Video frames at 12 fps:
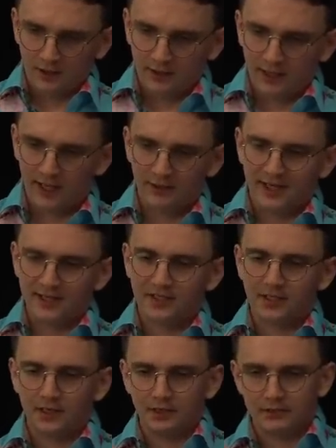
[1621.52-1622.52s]
Now,
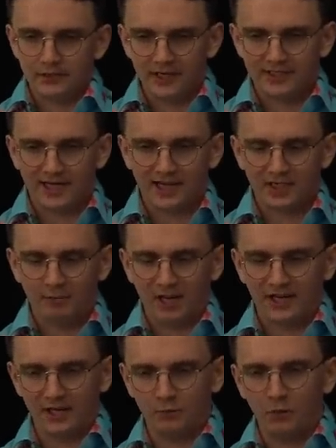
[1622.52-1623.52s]
this
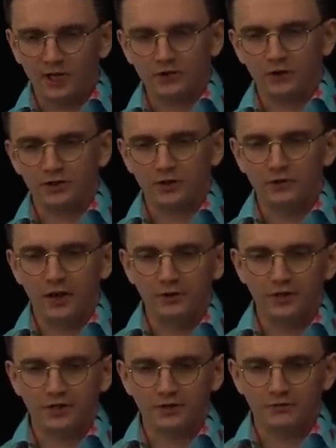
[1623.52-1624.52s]
exacerbated what is also
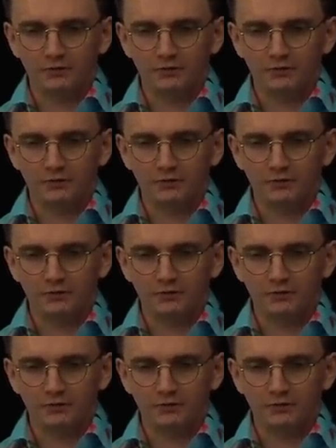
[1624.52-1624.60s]
known as